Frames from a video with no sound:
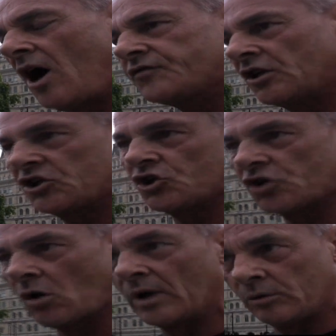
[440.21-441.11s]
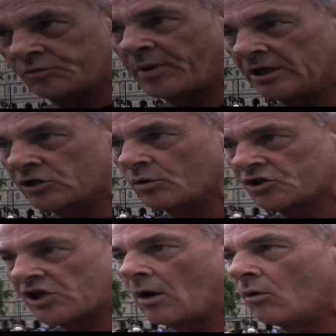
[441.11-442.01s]
After this assault, he was put into a
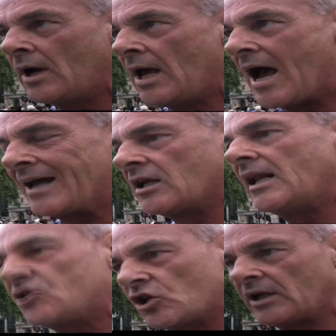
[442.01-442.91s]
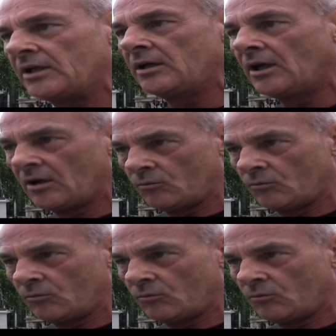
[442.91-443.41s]
cell and allegedly